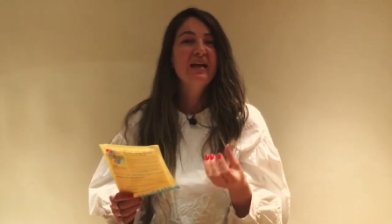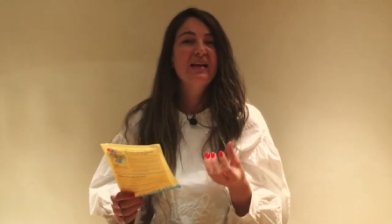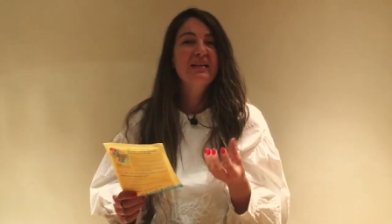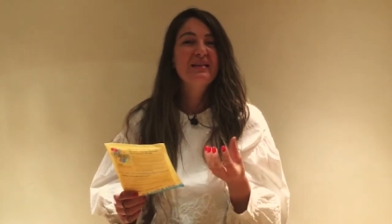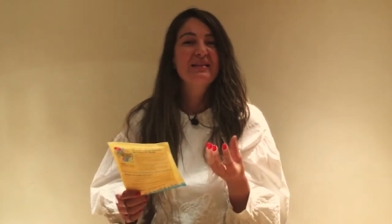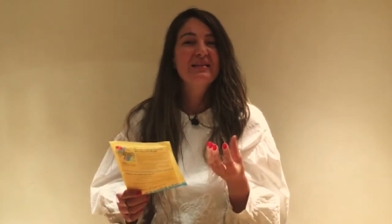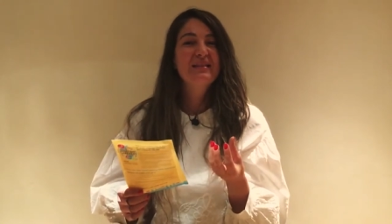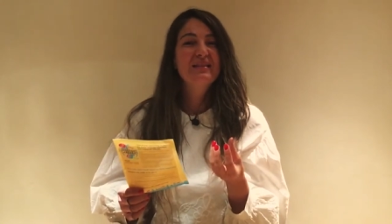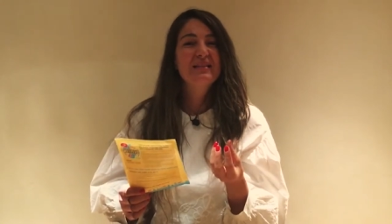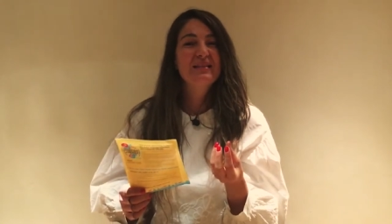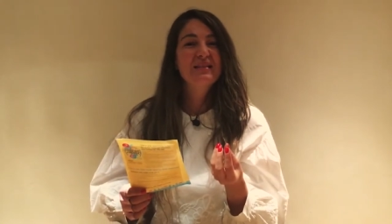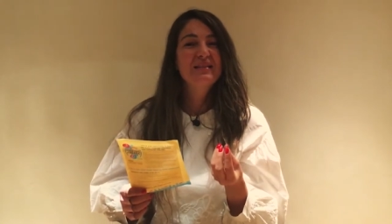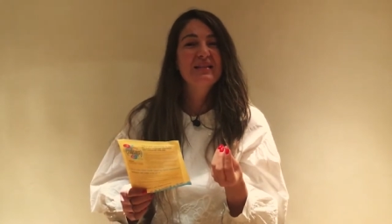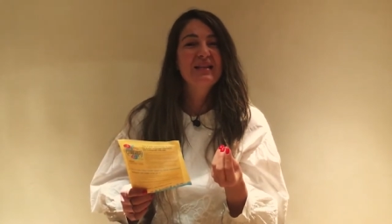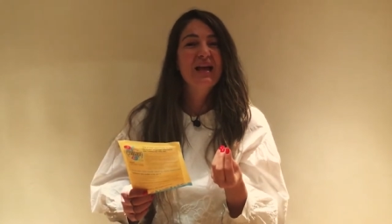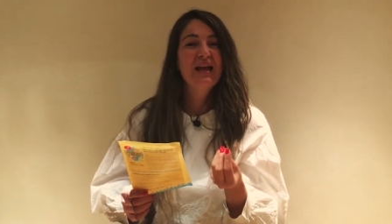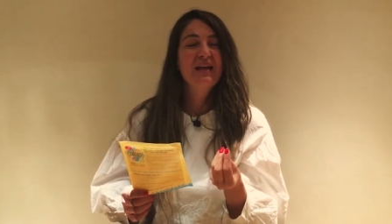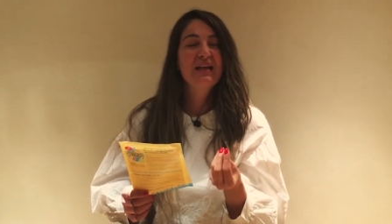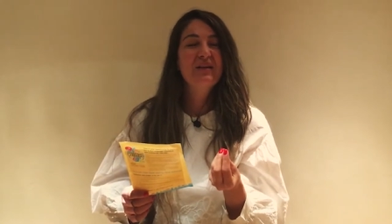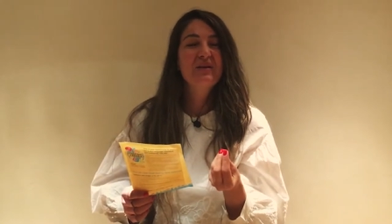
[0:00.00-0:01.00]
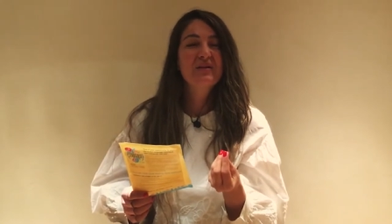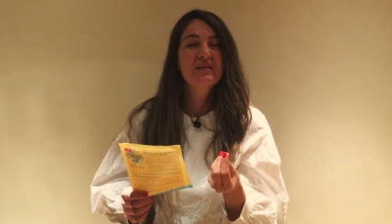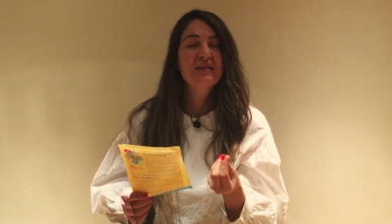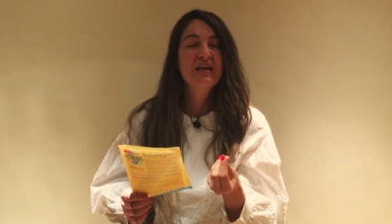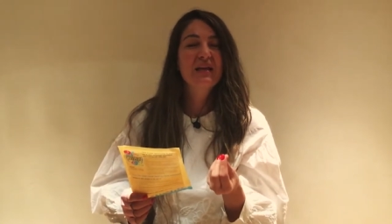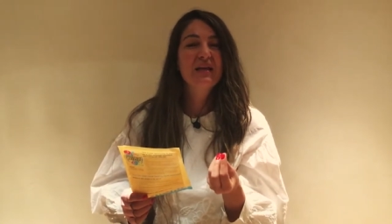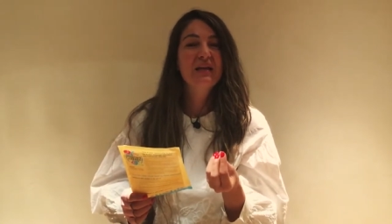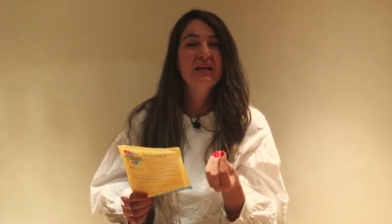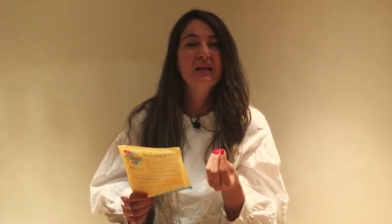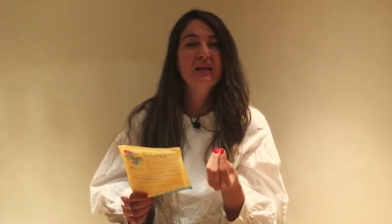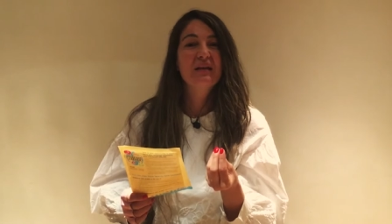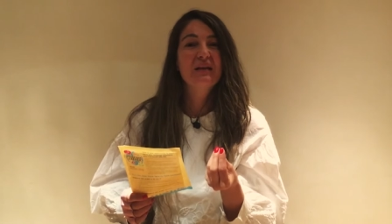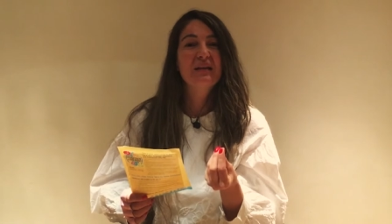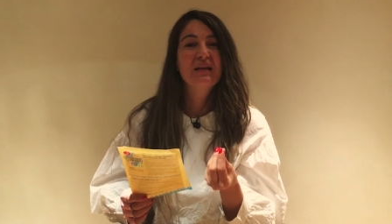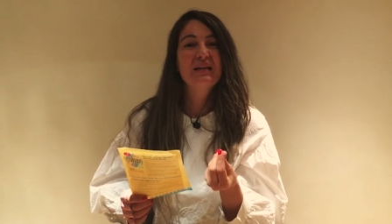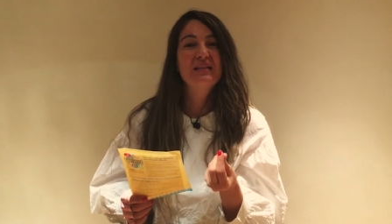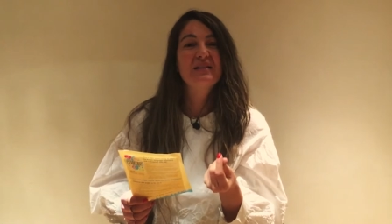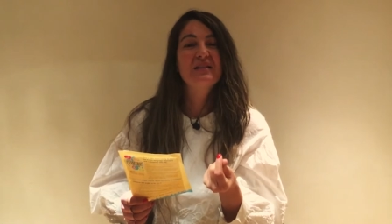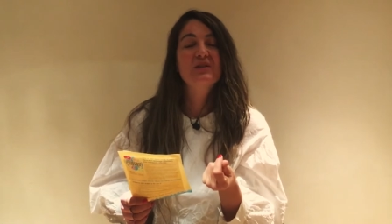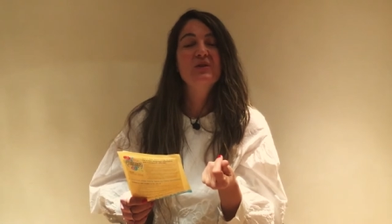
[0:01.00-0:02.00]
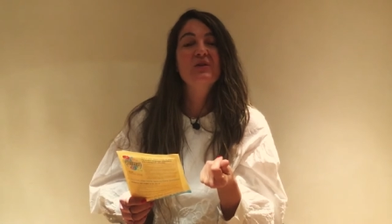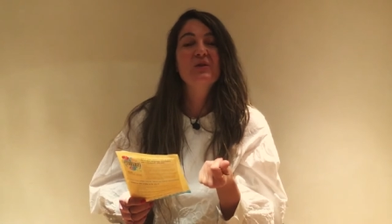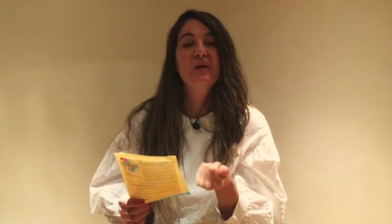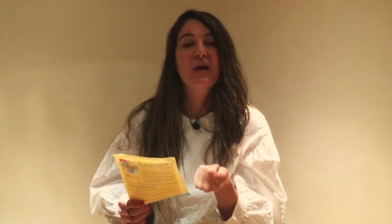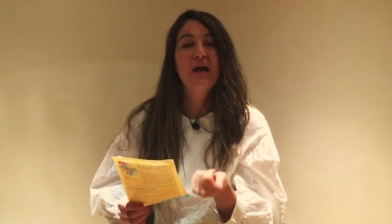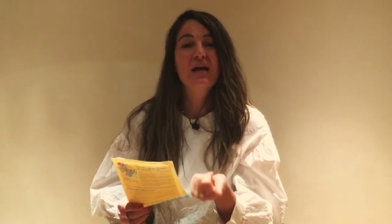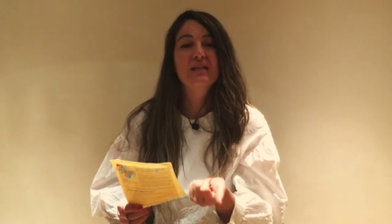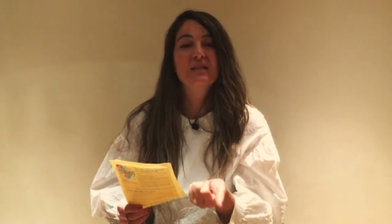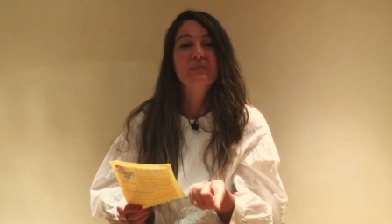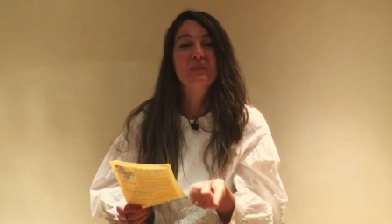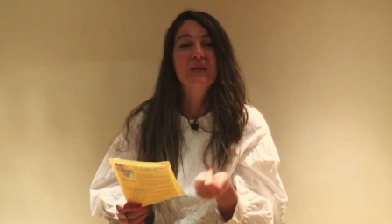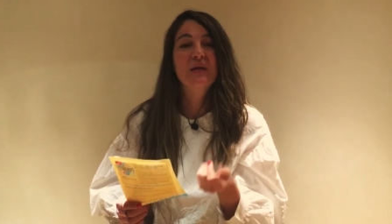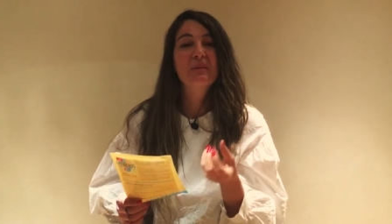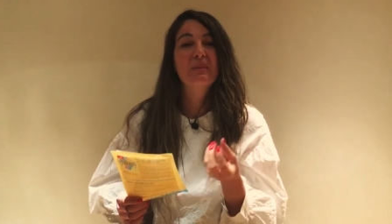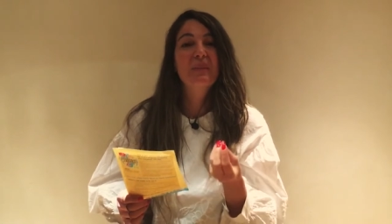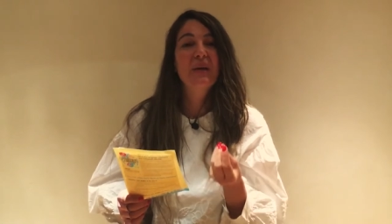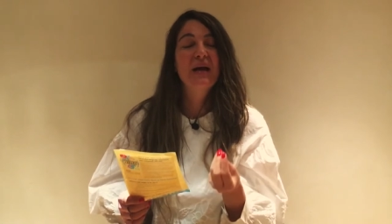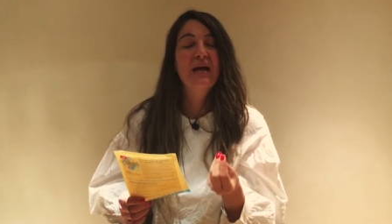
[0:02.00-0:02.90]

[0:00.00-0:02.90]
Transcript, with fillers: It's like you're saying it's grasping.